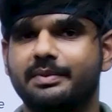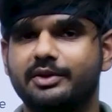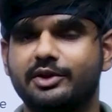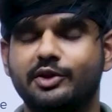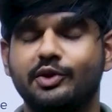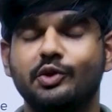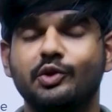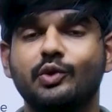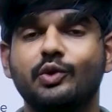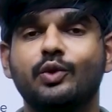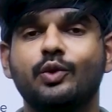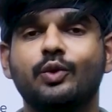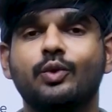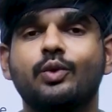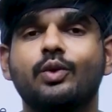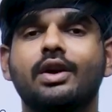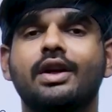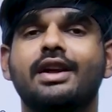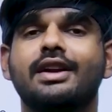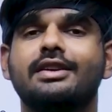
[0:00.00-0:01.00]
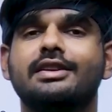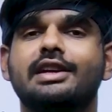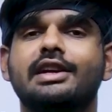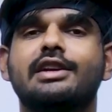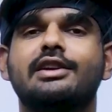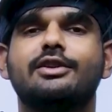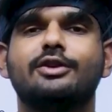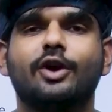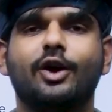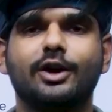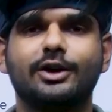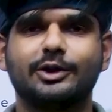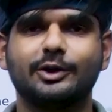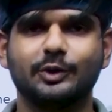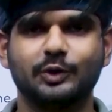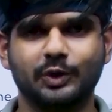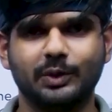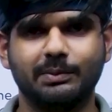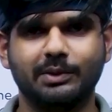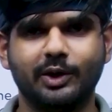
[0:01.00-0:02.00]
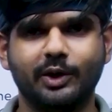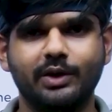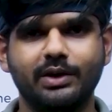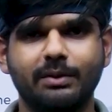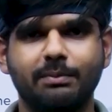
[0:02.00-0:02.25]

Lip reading: you did not know about